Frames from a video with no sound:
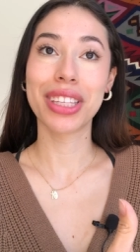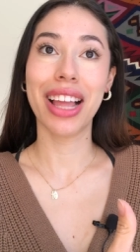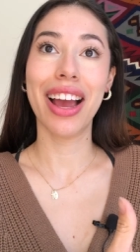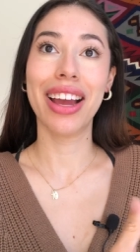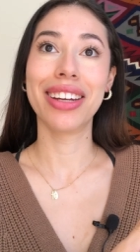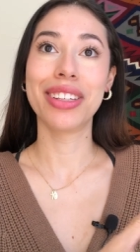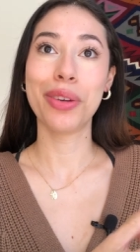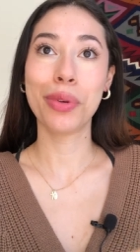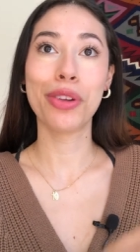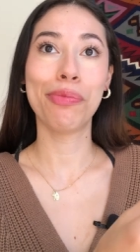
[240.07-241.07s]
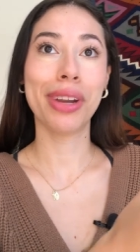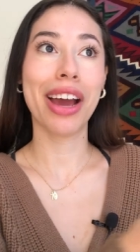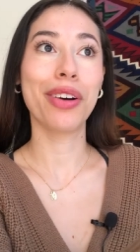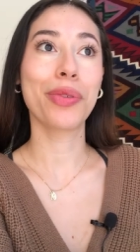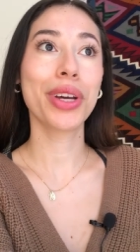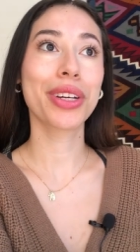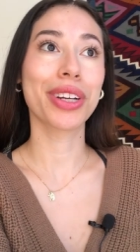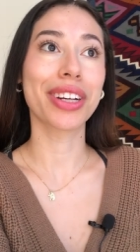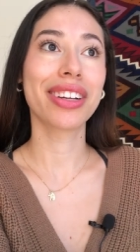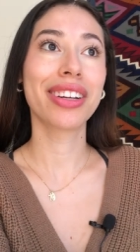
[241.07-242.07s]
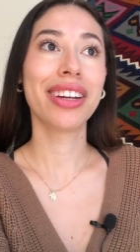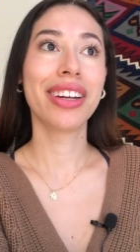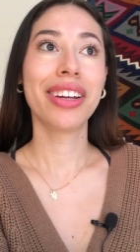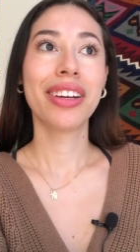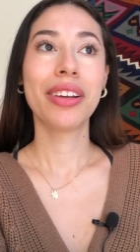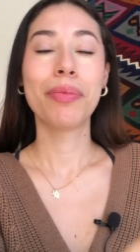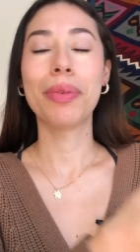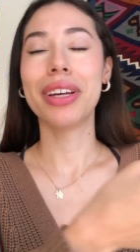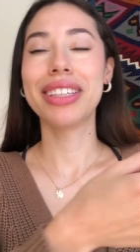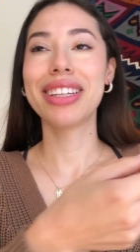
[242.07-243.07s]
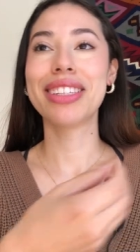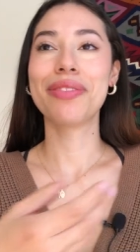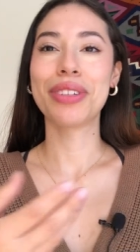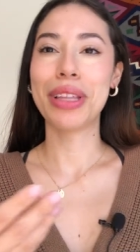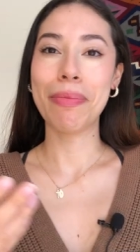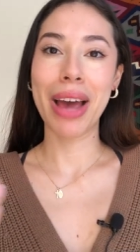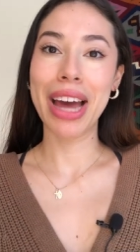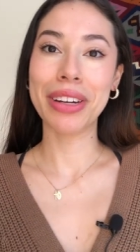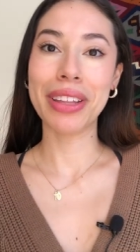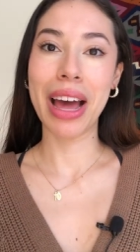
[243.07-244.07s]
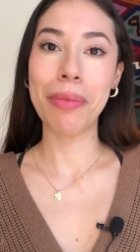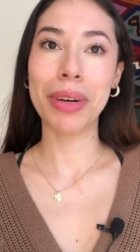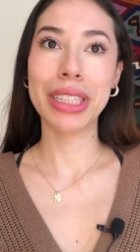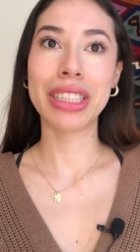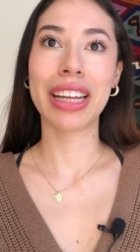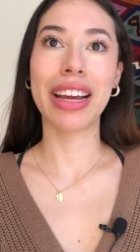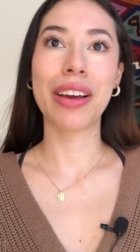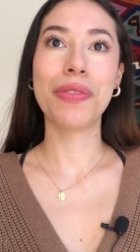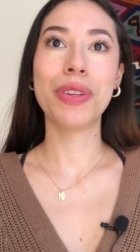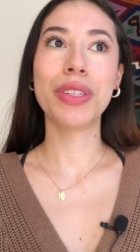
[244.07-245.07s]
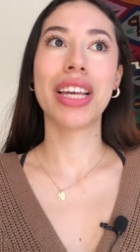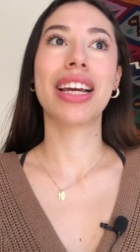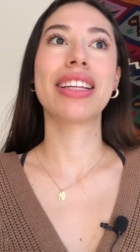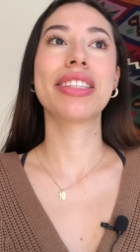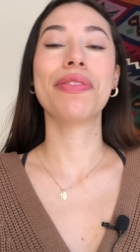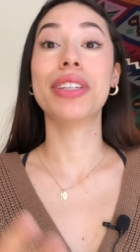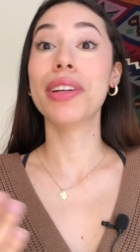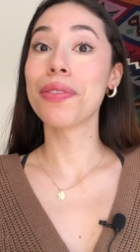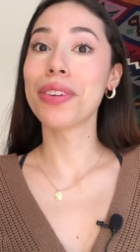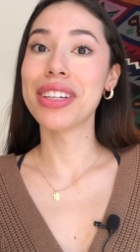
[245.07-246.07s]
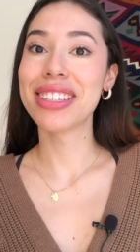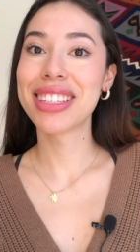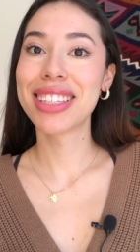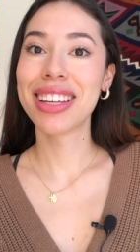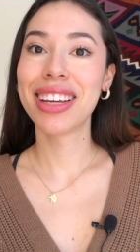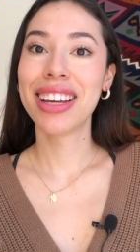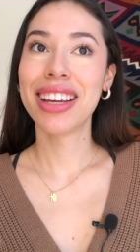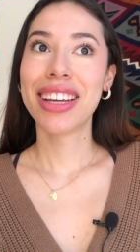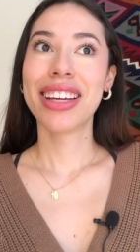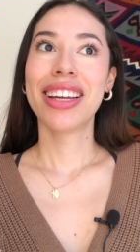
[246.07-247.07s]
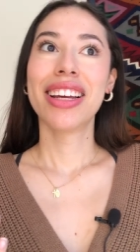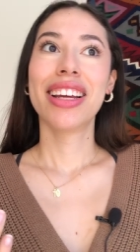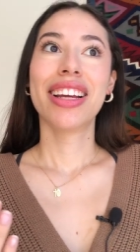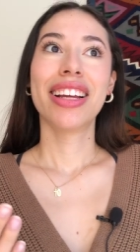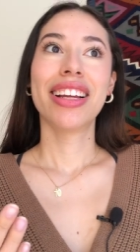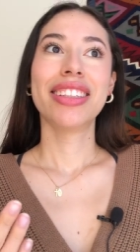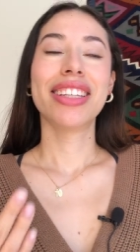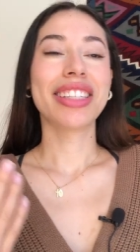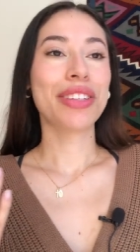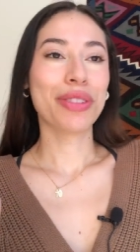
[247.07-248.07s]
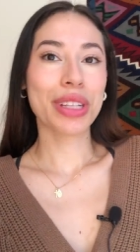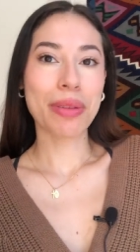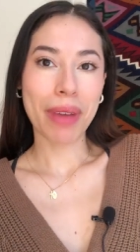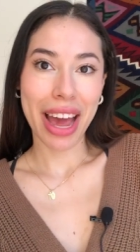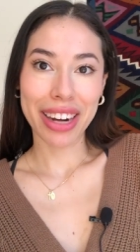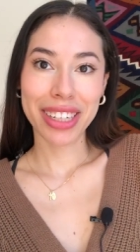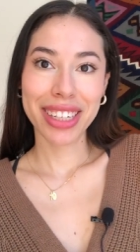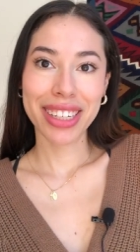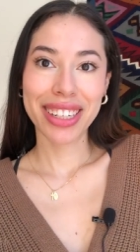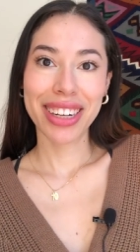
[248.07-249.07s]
line, you would have been out quicker, but it doesn't really matter that much. Like a few seconds of a difference, does it really matter?